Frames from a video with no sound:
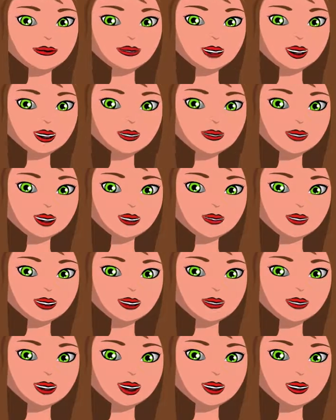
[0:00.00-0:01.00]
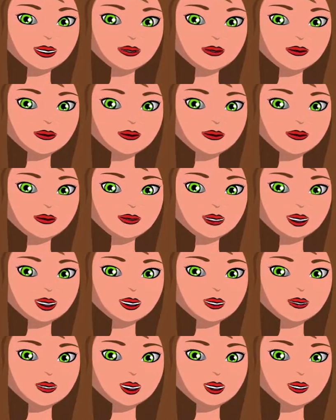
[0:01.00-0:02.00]
and SafetyNex, by
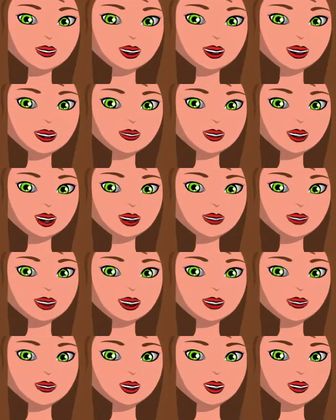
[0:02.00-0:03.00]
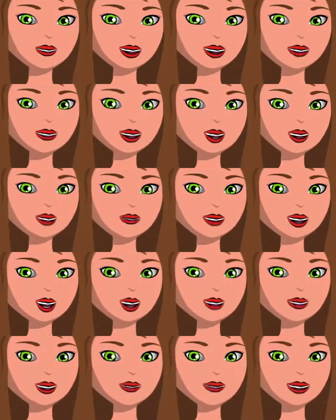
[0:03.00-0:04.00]
alerting the driver every time they
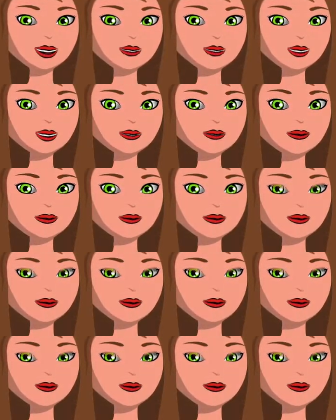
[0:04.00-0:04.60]
are detected,